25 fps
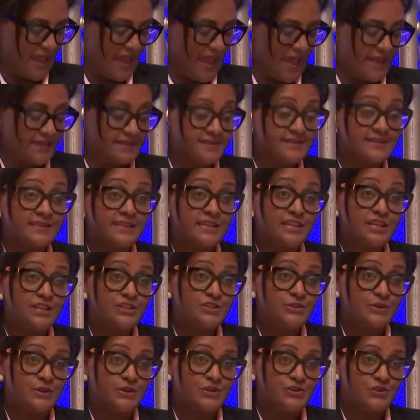and is key
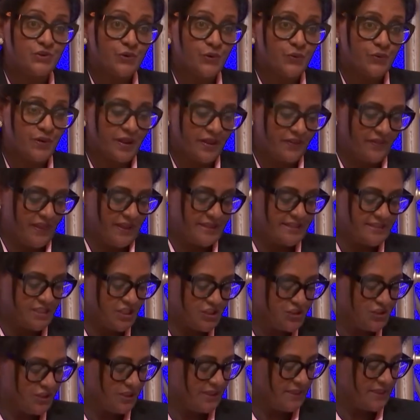to ensuring that
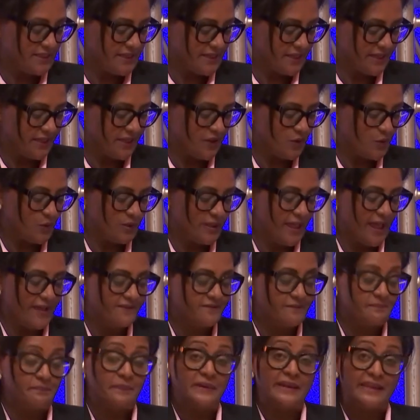digital learning will have
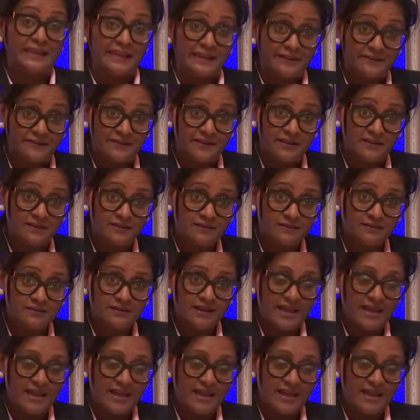meaningful